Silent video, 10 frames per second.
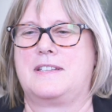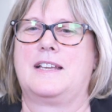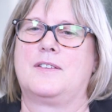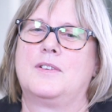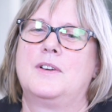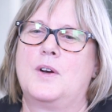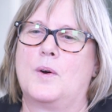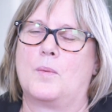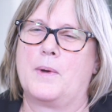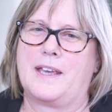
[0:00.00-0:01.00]
then
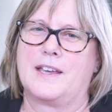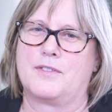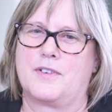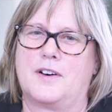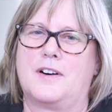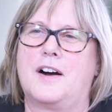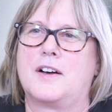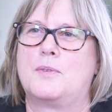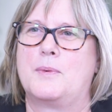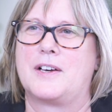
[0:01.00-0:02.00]
we give
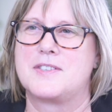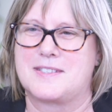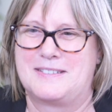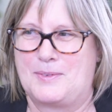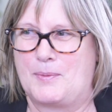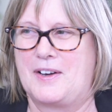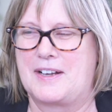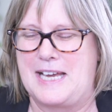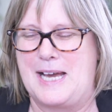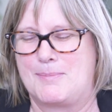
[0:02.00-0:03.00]
we
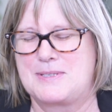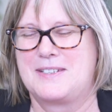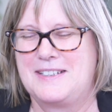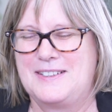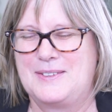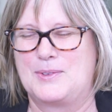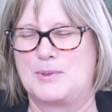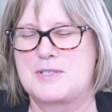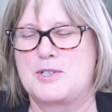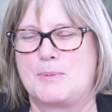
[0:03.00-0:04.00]
are capped
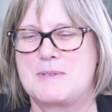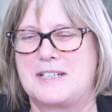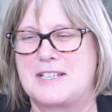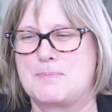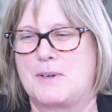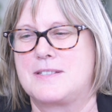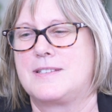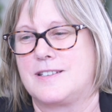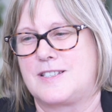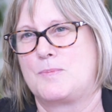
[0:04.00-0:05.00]
or top sliced by
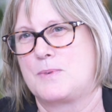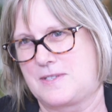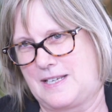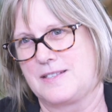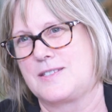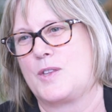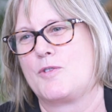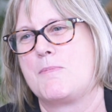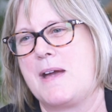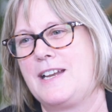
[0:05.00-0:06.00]
60%. So
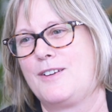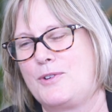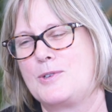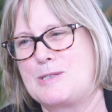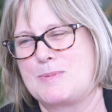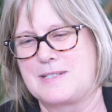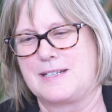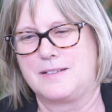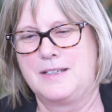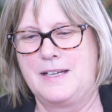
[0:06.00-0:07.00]
the remaining
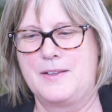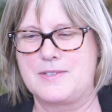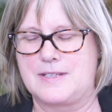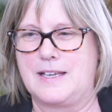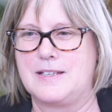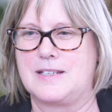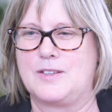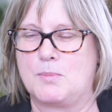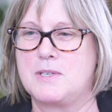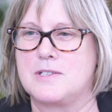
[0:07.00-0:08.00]
40% stays
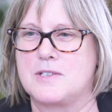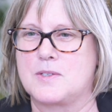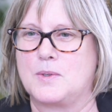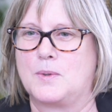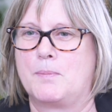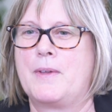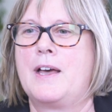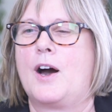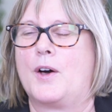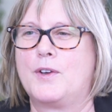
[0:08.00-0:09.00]
in the business school,
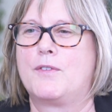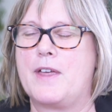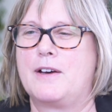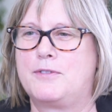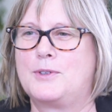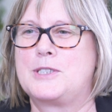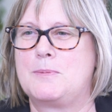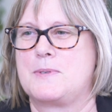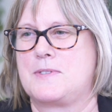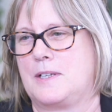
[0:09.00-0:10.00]
And of that
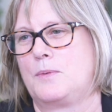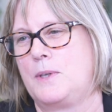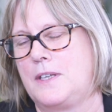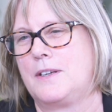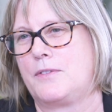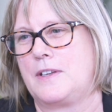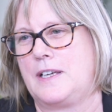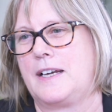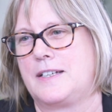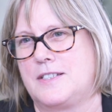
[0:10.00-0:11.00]
40%, we give
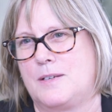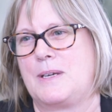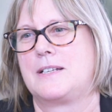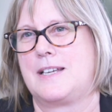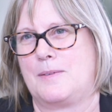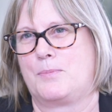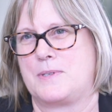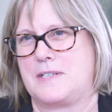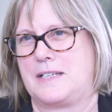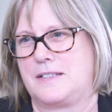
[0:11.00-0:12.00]
the academic
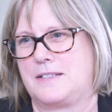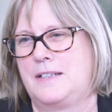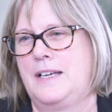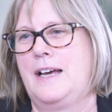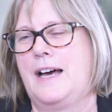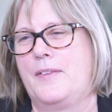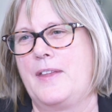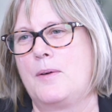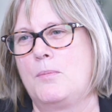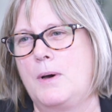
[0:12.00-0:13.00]
10%.
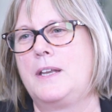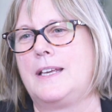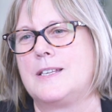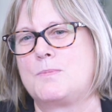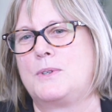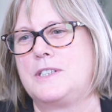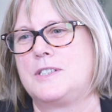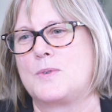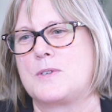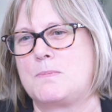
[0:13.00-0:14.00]
And that money is put
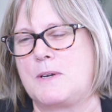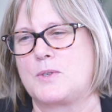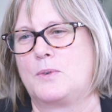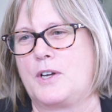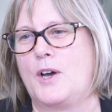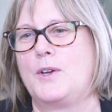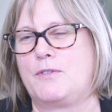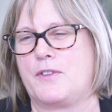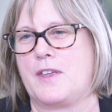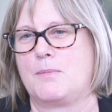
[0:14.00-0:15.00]
into a special
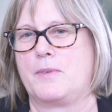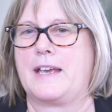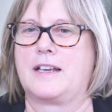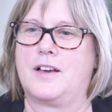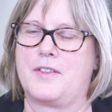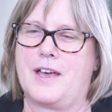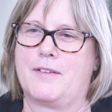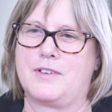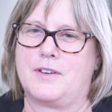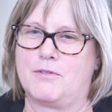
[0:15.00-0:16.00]
code for them. And they can either
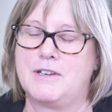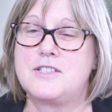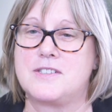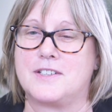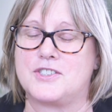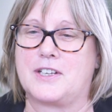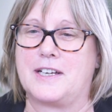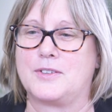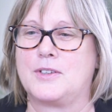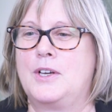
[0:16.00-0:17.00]
have it in a research
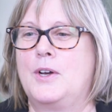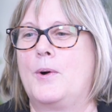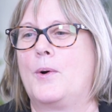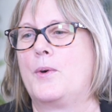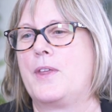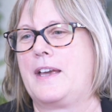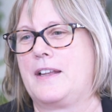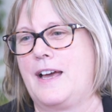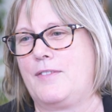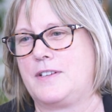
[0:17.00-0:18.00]
account or they
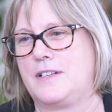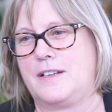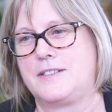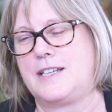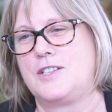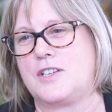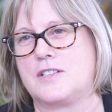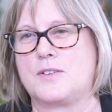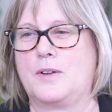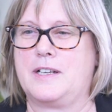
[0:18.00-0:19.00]
can have it in a teaching
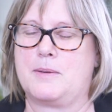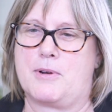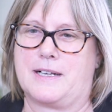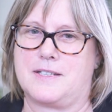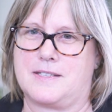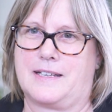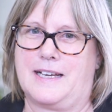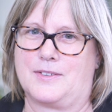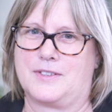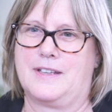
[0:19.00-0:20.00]
and scholarly practice
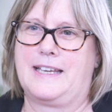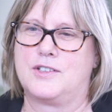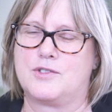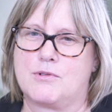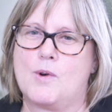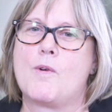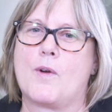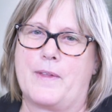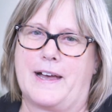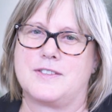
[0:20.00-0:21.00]
account. And they can
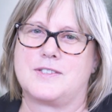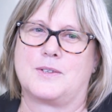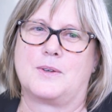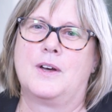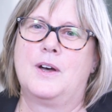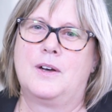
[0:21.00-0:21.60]
draw on that to